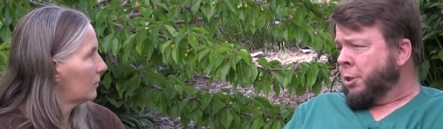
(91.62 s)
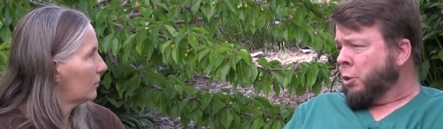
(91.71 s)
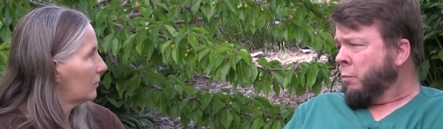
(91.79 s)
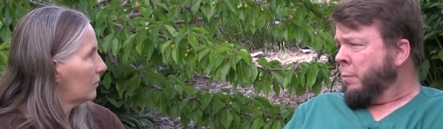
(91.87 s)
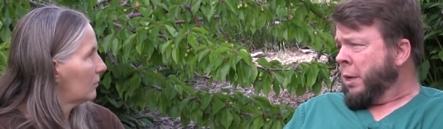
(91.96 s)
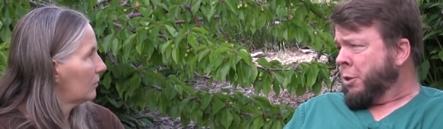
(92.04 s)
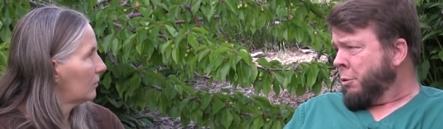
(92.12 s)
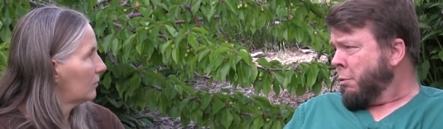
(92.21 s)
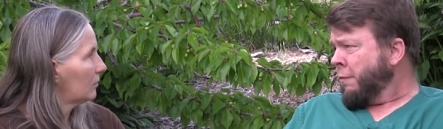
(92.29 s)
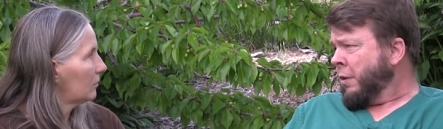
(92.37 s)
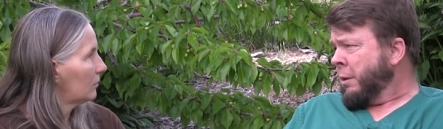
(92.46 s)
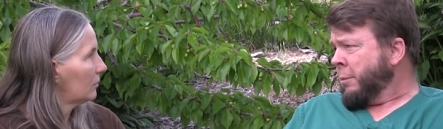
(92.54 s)
Speaker 1: that don't make their
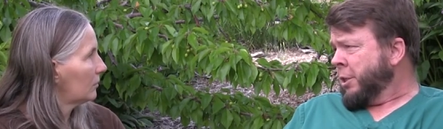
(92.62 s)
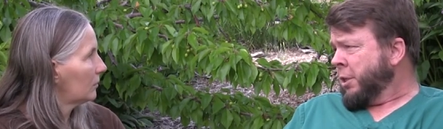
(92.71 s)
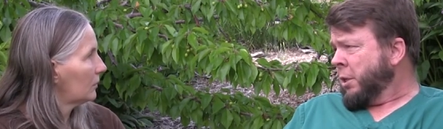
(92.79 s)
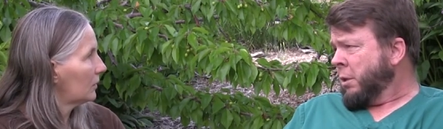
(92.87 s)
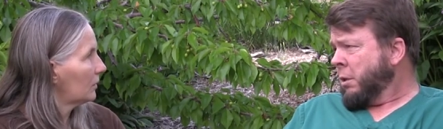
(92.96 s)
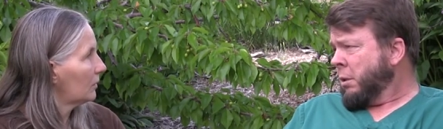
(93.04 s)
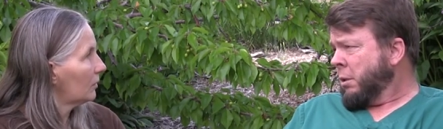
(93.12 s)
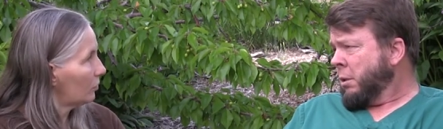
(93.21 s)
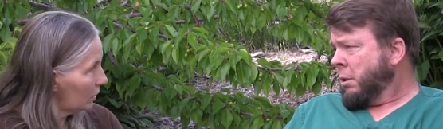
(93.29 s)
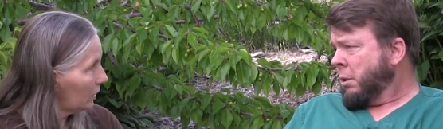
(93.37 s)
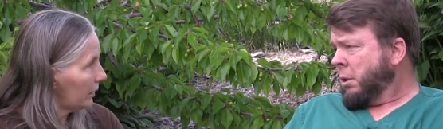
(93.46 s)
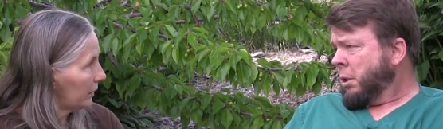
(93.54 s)
own vitamin C.
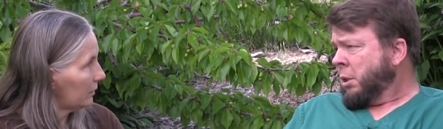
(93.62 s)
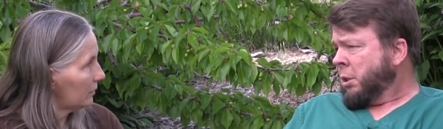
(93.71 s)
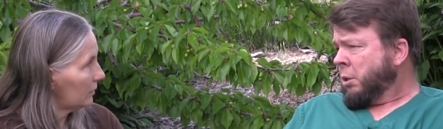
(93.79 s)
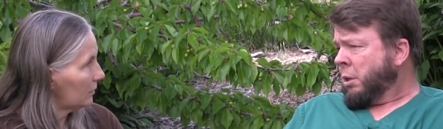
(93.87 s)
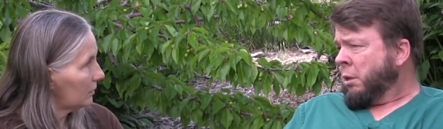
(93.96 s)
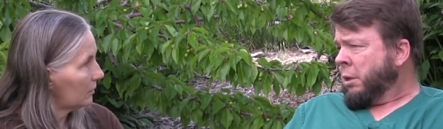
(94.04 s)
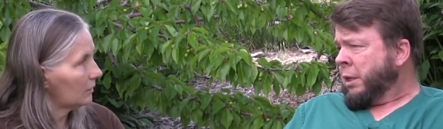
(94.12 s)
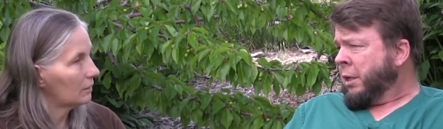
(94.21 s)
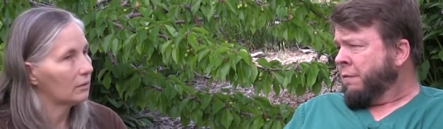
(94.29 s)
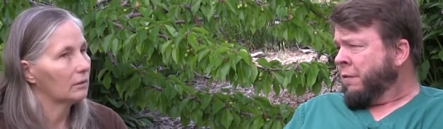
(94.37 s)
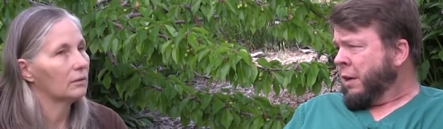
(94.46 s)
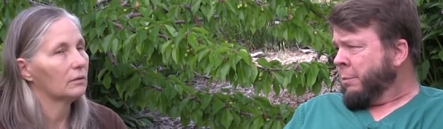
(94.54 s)
Really? So you don't need
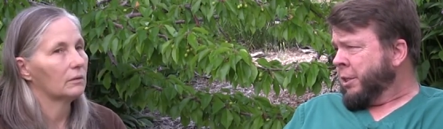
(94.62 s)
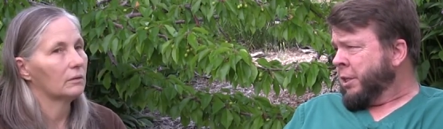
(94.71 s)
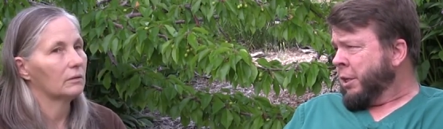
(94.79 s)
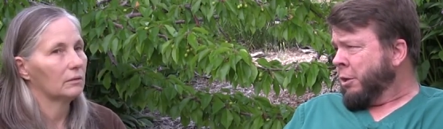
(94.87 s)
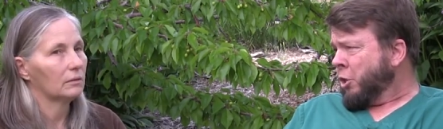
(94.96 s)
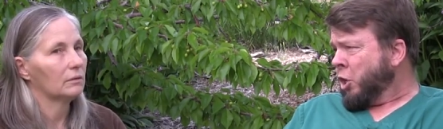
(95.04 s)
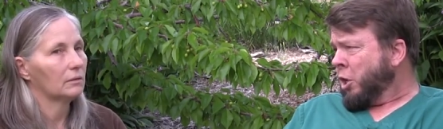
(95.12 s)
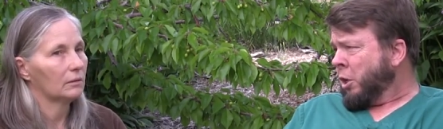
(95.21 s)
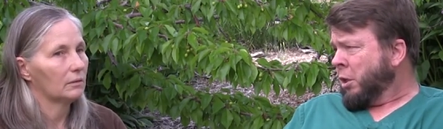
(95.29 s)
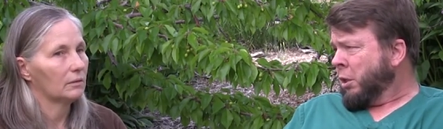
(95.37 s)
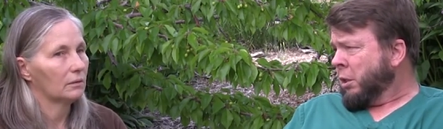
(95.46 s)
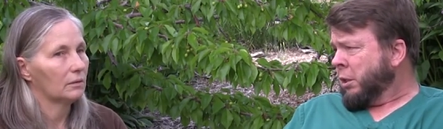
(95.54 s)
to give vitamin C to your
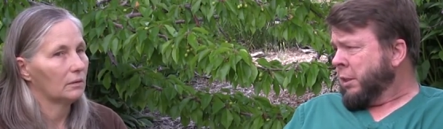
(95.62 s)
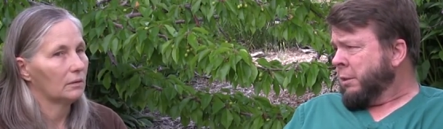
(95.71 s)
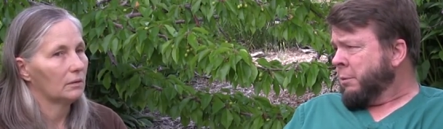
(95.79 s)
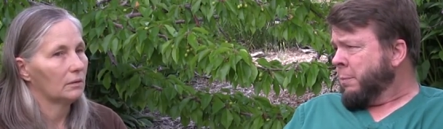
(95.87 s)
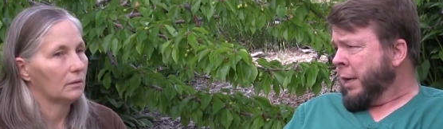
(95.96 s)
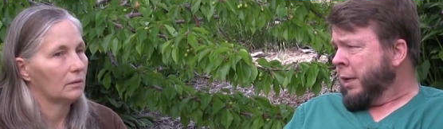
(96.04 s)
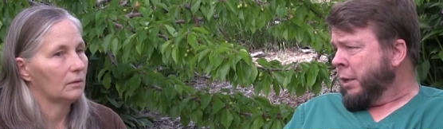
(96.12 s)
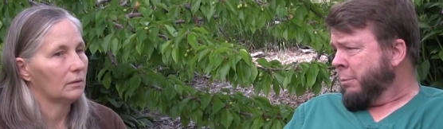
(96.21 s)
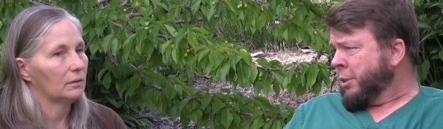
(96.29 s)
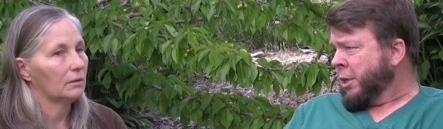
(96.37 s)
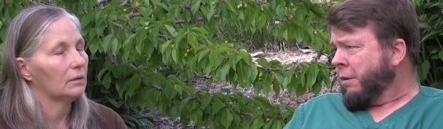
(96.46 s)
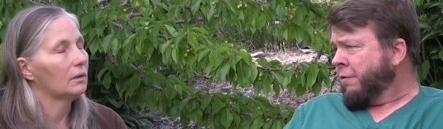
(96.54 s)
dog because he's making it
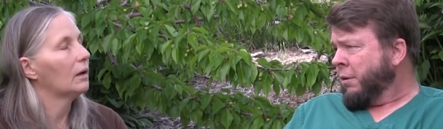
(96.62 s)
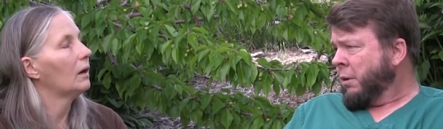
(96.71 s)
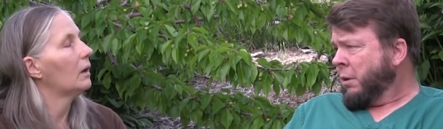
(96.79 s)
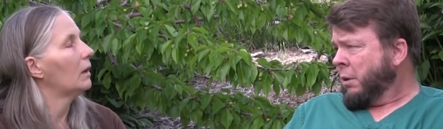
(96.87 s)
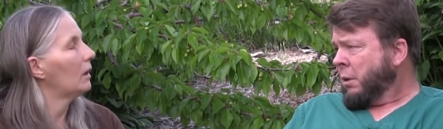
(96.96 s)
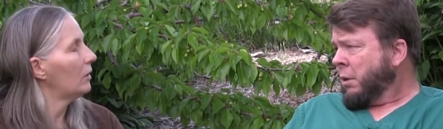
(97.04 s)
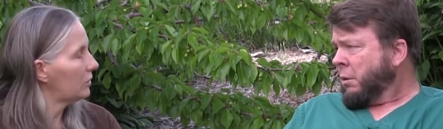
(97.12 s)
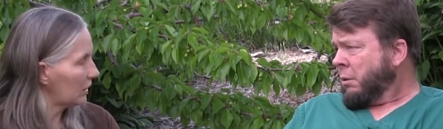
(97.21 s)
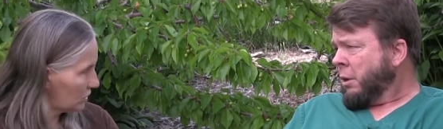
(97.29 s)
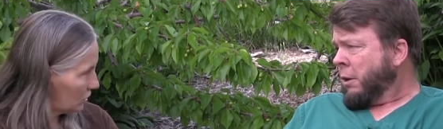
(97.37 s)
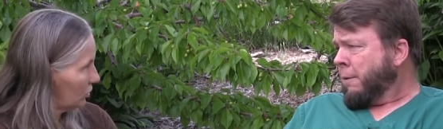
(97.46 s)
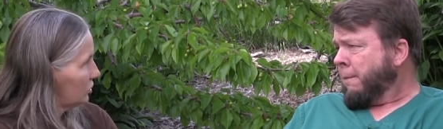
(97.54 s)
himself.
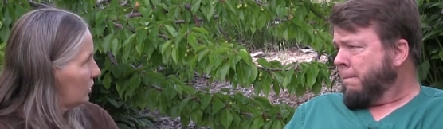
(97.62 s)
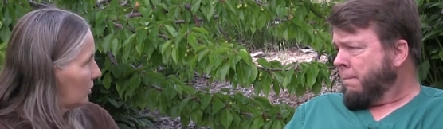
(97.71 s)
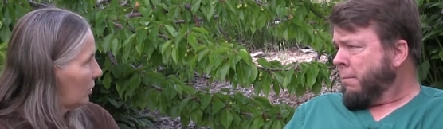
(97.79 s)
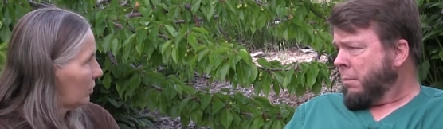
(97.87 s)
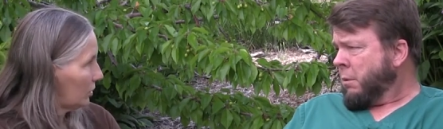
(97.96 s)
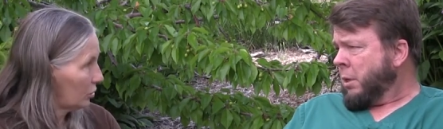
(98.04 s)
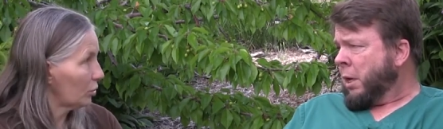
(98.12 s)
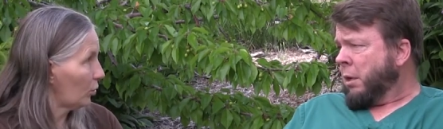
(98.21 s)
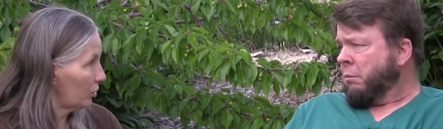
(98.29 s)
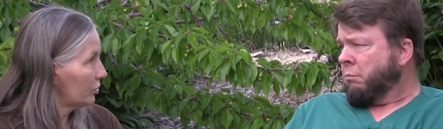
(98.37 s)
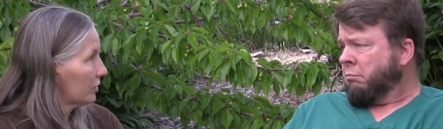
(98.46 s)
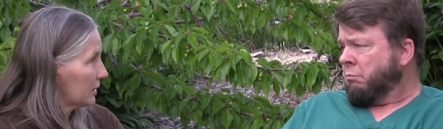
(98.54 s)
Speaker 2: That's you know? good to know. Or, oh, yeah.
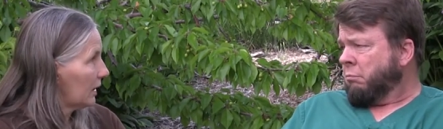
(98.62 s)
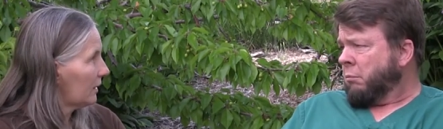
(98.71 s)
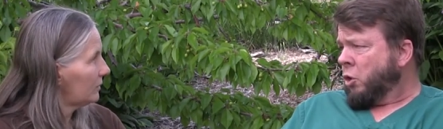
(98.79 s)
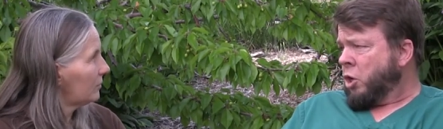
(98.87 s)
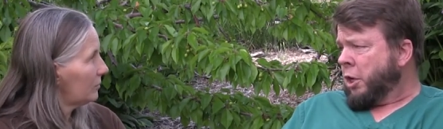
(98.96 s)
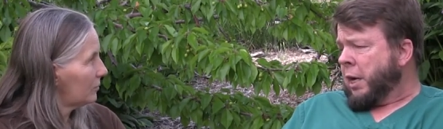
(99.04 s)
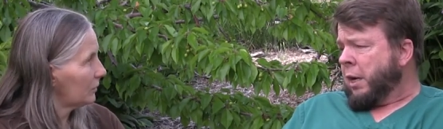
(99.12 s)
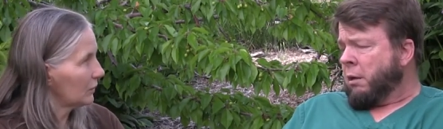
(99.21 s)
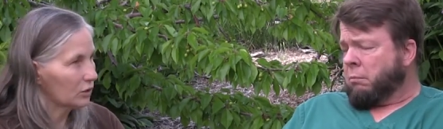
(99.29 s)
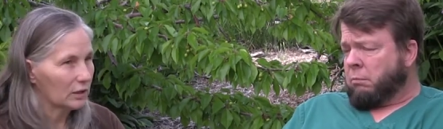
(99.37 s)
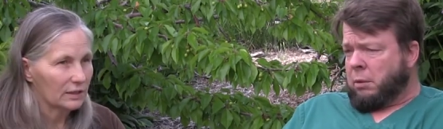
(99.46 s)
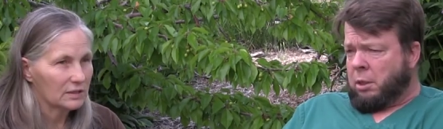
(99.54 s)
or, your cat. Or your
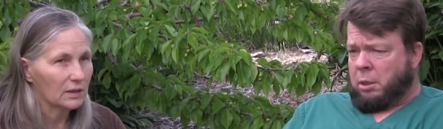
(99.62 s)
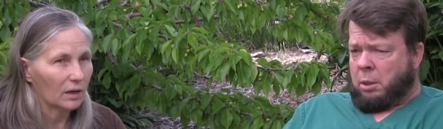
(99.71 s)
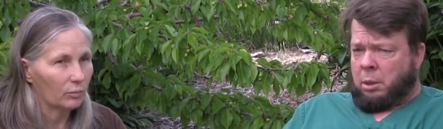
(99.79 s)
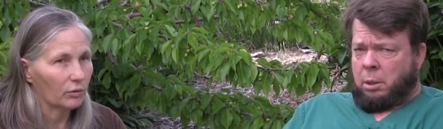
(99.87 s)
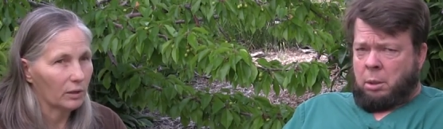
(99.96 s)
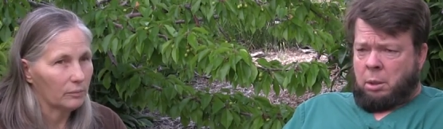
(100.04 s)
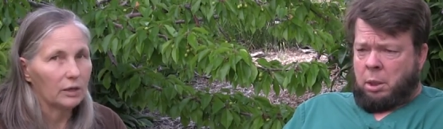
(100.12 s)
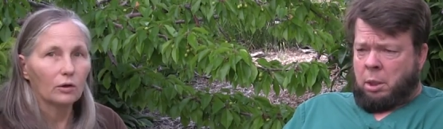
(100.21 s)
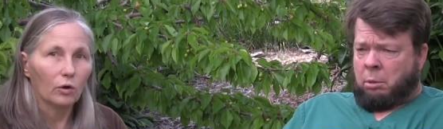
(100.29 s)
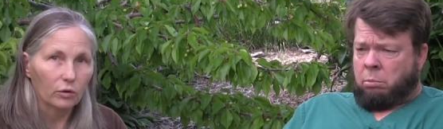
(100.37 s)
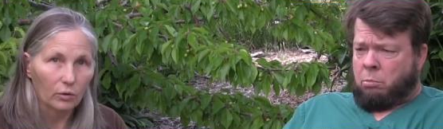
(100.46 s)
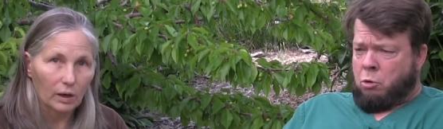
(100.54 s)
cat. Your cat's not a primate,
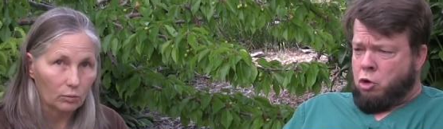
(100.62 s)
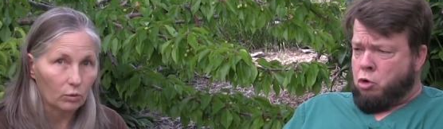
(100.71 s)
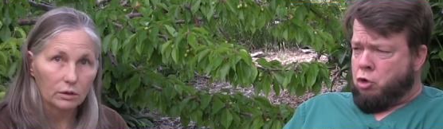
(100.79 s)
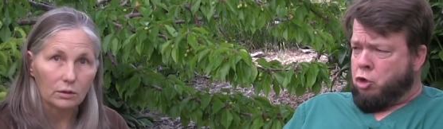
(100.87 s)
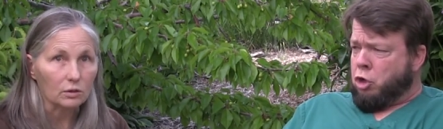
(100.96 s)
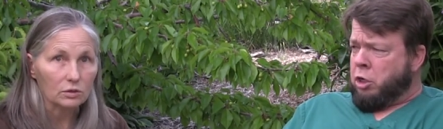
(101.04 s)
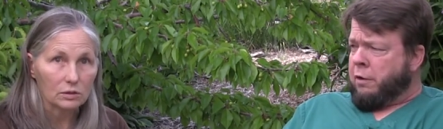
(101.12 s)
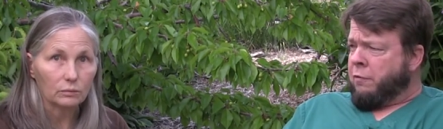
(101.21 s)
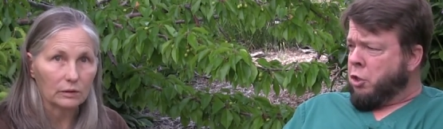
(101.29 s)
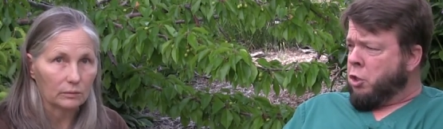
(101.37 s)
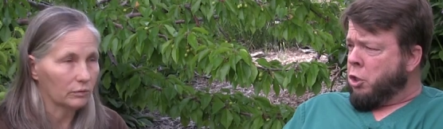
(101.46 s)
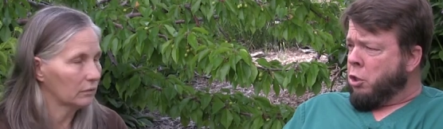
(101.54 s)
uh, although I you wonder. You should
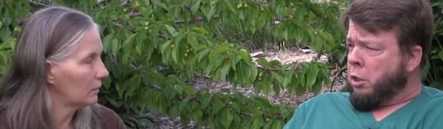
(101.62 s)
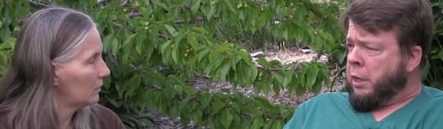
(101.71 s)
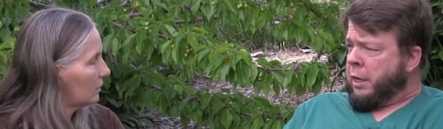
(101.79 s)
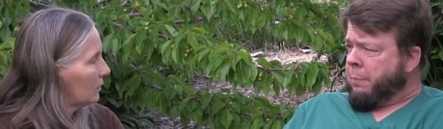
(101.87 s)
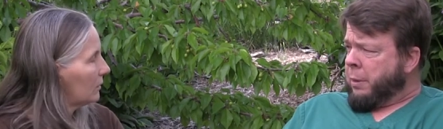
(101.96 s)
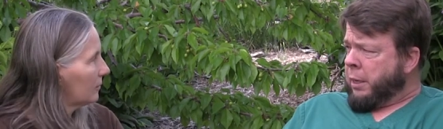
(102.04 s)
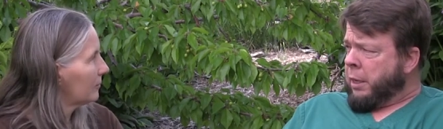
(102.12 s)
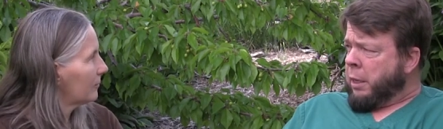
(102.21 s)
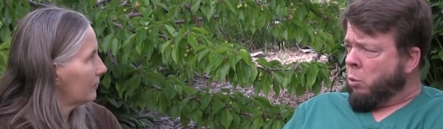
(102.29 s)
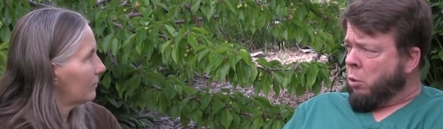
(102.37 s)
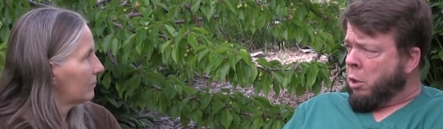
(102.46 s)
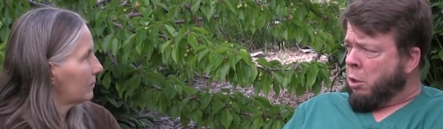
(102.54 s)
give
Speaker 1: sometimes. it to your guinea
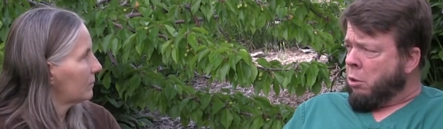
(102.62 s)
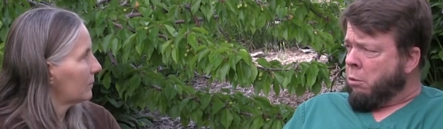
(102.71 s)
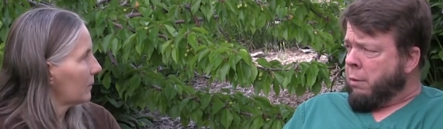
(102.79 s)
pig or your